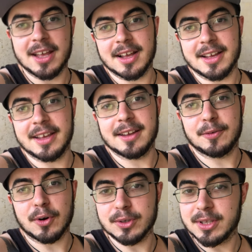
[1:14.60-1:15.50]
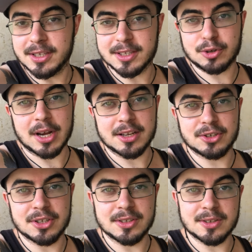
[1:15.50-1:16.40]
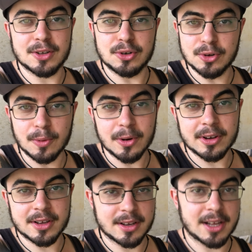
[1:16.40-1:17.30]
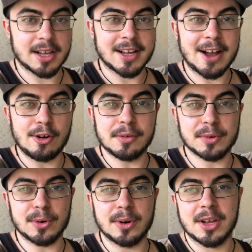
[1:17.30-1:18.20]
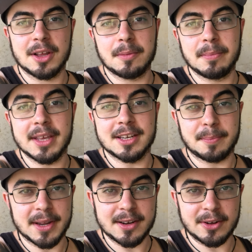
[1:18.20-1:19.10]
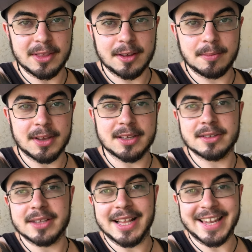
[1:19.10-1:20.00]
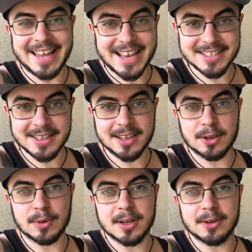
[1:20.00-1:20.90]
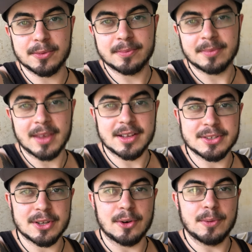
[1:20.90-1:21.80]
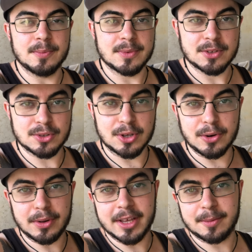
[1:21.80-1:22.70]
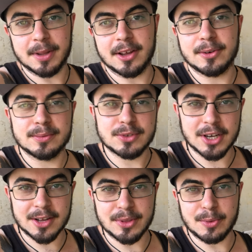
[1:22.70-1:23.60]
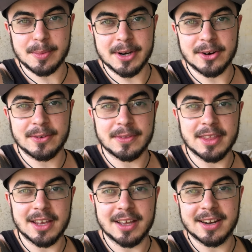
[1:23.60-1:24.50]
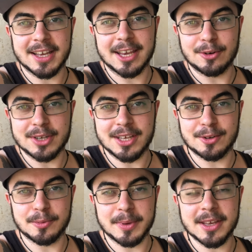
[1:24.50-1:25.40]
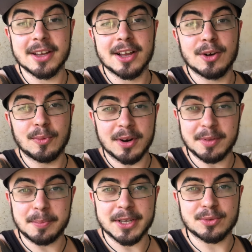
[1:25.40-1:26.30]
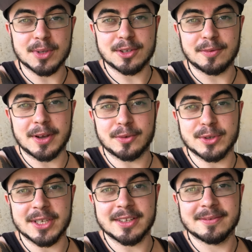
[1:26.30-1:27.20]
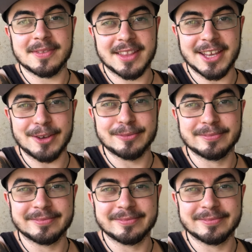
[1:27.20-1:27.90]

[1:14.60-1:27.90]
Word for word: Uh, of course, these strategies do work. Uh, however, being dependent on them is the last thing you want to do. So just go to the link below, check out the webinar, and I guarantee you'll be one of the best ones you've ever seen. Thank you.